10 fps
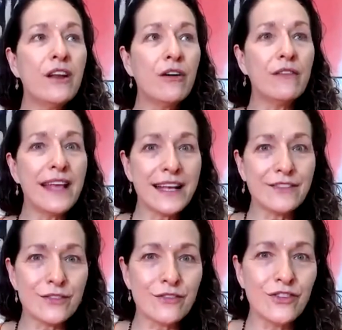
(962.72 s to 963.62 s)
the
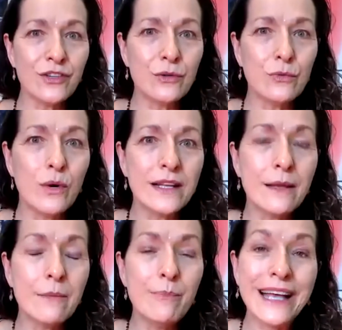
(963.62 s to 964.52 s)
answer to what the
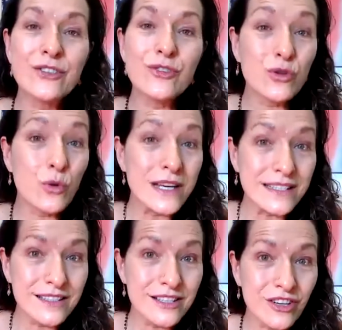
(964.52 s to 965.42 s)
best
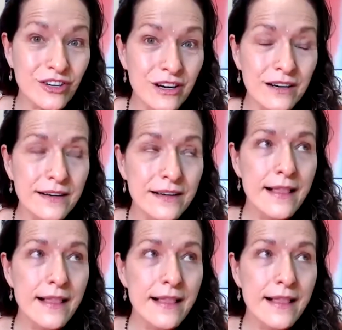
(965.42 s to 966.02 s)
choices are,